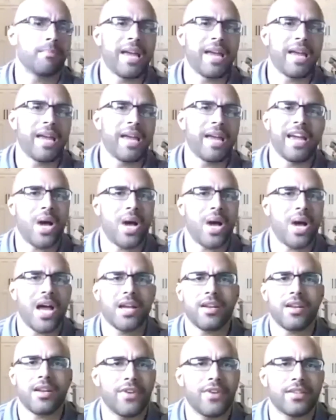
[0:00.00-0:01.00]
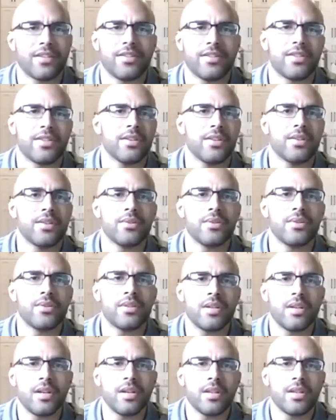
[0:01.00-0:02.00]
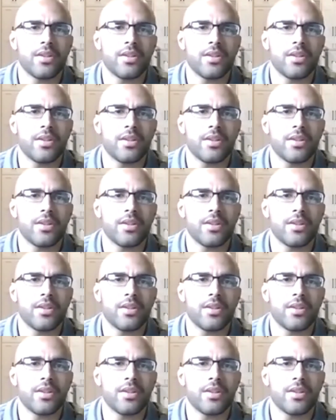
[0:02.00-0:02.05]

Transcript: bandwagon effect is huge.